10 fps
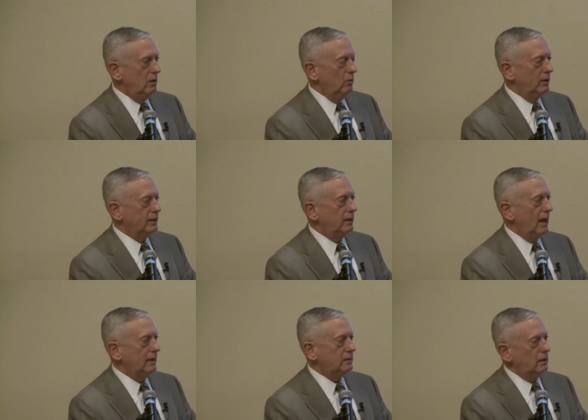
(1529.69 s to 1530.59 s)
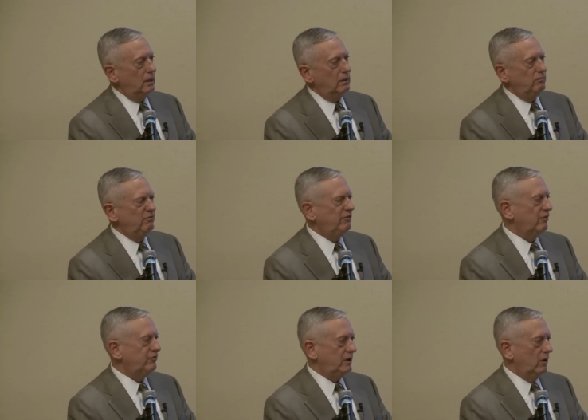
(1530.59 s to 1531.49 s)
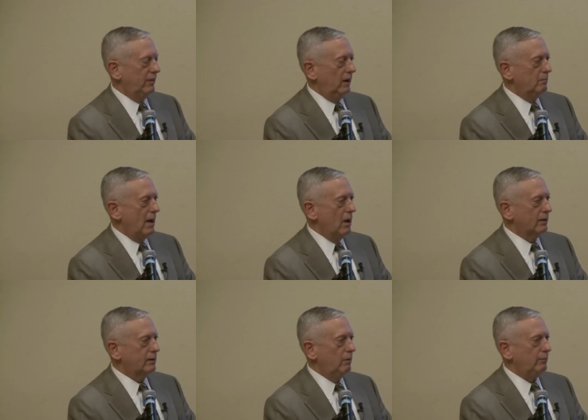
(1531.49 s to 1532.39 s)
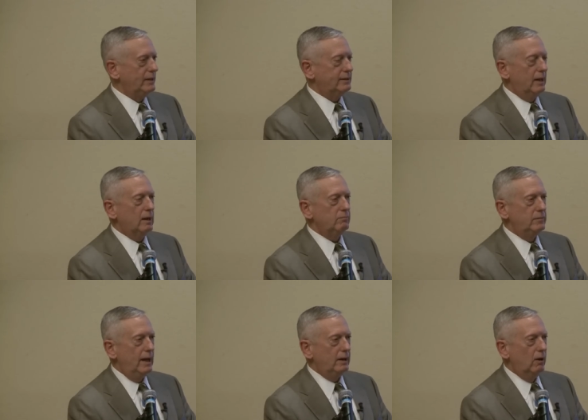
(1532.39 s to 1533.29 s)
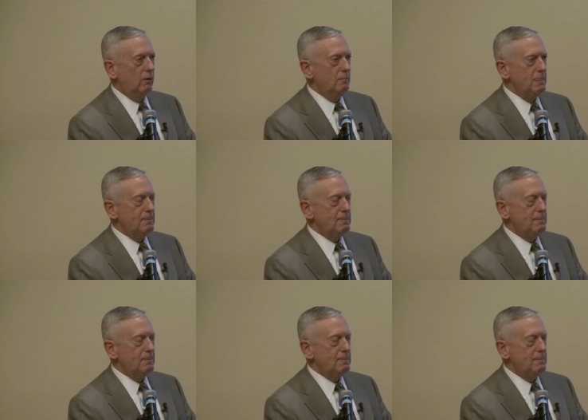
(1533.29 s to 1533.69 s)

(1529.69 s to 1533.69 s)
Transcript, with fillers: was in nineteen fifty or thereabouts, when we set up NATO